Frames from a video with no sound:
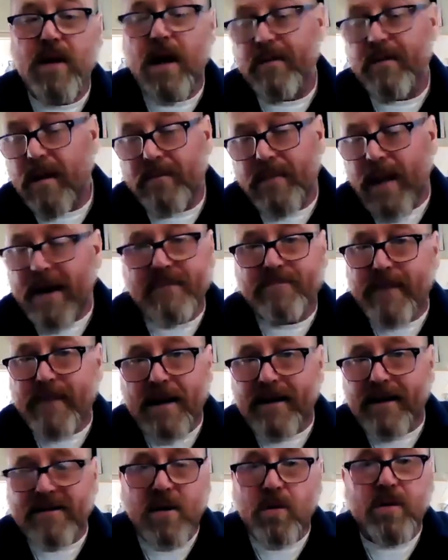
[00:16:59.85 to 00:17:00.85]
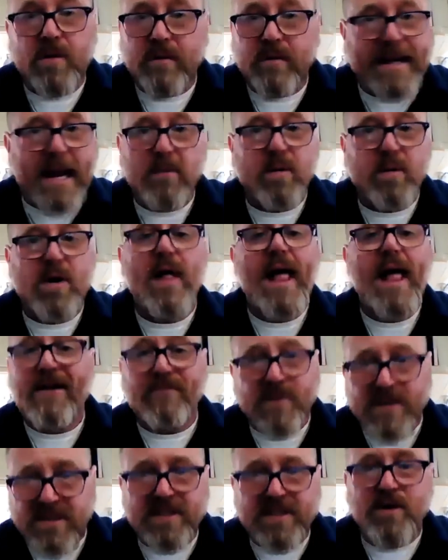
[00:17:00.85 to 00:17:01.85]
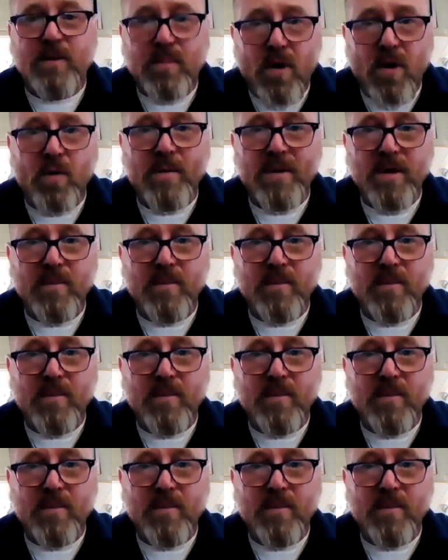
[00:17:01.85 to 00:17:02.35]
I can't recall every single poem in